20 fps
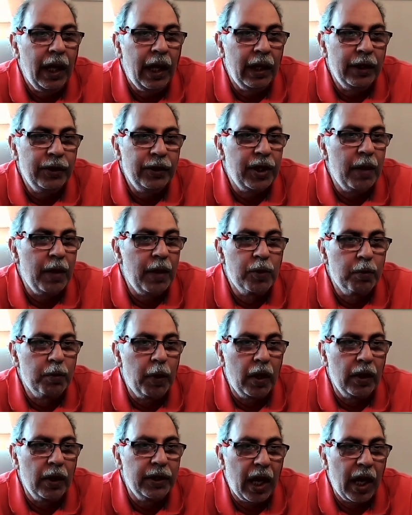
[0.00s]
James
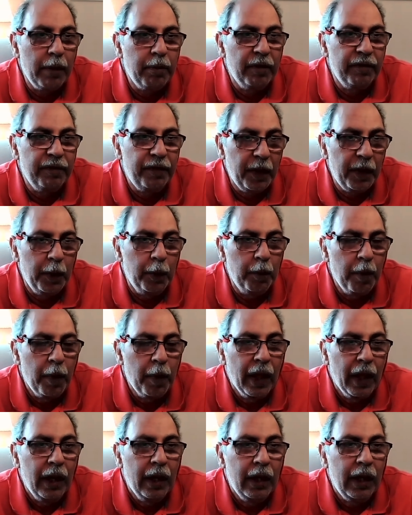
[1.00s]
Bond type of film.
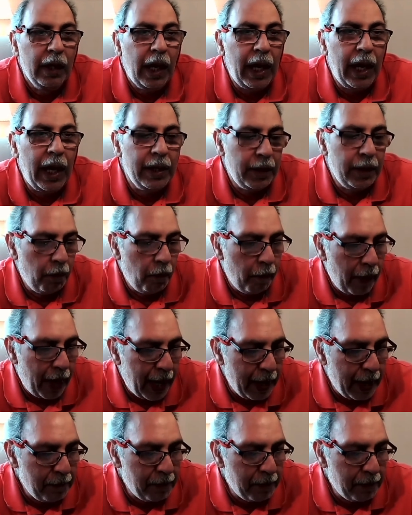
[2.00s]
And I